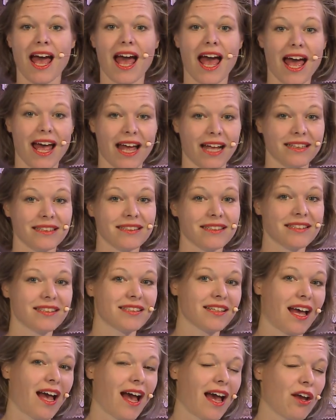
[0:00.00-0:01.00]
and
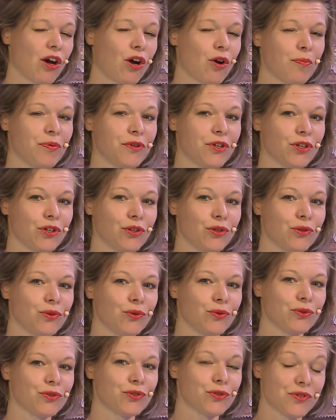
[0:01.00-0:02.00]
I hope
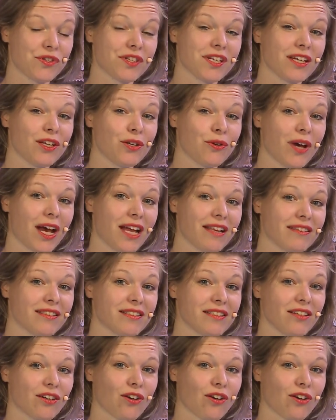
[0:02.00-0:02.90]
to see you at the